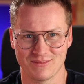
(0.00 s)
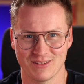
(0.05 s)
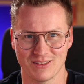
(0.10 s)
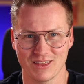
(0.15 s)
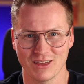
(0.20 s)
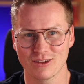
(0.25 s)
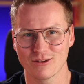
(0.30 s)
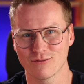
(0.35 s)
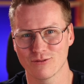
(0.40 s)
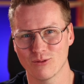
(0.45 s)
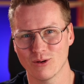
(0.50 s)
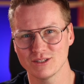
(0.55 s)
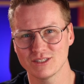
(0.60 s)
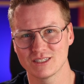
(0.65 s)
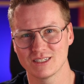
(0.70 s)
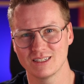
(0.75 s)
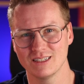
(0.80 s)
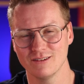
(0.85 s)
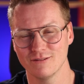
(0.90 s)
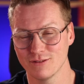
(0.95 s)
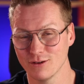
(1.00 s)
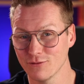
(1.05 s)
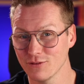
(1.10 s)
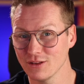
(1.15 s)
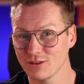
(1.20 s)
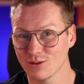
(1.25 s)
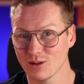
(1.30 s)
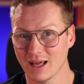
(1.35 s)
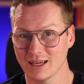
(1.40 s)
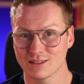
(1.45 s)
Thank you for watching. Feel free
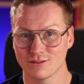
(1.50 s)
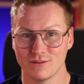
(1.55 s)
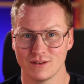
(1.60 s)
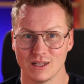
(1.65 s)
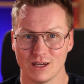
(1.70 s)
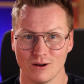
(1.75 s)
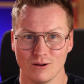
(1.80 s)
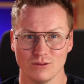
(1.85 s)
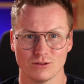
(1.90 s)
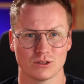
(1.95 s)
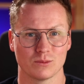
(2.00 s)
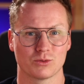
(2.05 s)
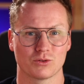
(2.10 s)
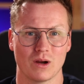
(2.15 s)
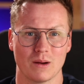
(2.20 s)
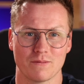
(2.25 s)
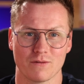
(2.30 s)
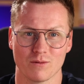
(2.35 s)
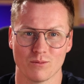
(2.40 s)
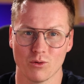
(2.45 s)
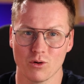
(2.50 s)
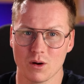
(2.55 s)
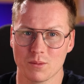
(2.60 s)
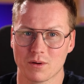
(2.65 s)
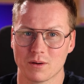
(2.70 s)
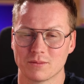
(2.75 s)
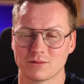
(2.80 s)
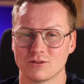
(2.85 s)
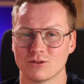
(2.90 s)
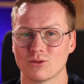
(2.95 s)
to like the video, subscribe for more
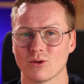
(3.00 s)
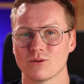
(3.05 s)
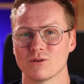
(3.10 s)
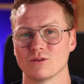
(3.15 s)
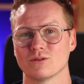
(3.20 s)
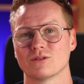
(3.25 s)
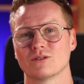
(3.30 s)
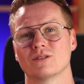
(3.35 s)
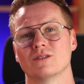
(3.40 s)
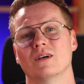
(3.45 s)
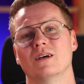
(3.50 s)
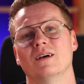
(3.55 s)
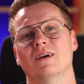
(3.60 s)
upcoming tutorials.